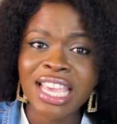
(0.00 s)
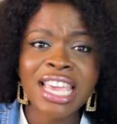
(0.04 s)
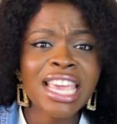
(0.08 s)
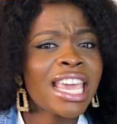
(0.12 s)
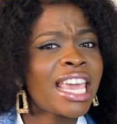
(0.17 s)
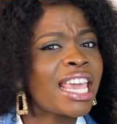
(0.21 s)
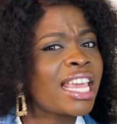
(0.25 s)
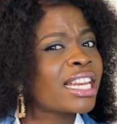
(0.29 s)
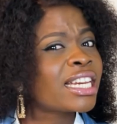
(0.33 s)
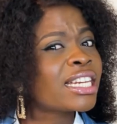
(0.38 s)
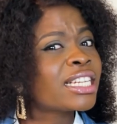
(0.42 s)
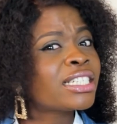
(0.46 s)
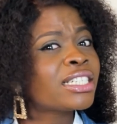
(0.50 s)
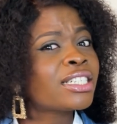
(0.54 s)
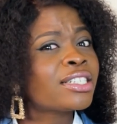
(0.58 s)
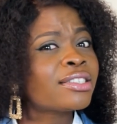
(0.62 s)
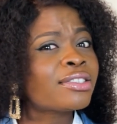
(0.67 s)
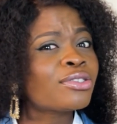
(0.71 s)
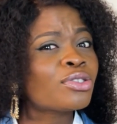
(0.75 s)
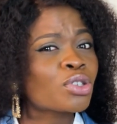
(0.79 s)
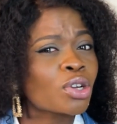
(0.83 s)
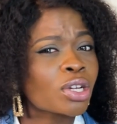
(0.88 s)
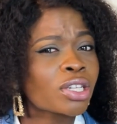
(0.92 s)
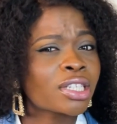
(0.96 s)
in
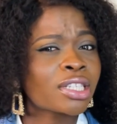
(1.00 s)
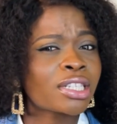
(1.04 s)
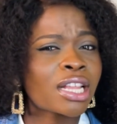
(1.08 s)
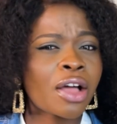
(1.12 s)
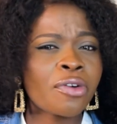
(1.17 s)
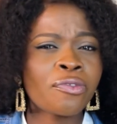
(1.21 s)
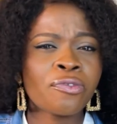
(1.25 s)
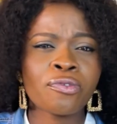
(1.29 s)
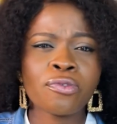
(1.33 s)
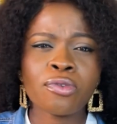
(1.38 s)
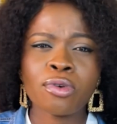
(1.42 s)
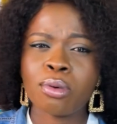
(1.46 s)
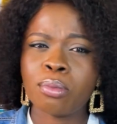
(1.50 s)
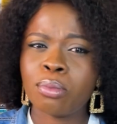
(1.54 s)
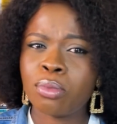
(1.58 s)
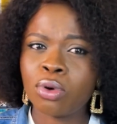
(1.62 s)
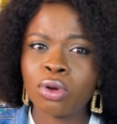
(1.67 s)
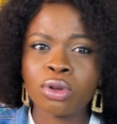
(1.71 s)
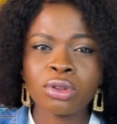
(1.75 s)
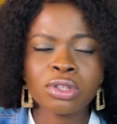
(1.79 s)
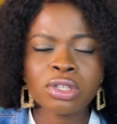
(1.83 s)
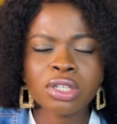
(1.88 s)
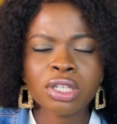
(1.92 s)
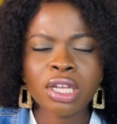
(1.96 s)
just that 4
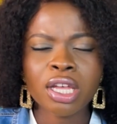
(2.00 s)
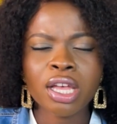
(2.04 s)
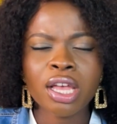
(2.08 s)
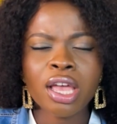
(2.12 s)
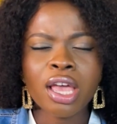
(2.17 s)
months.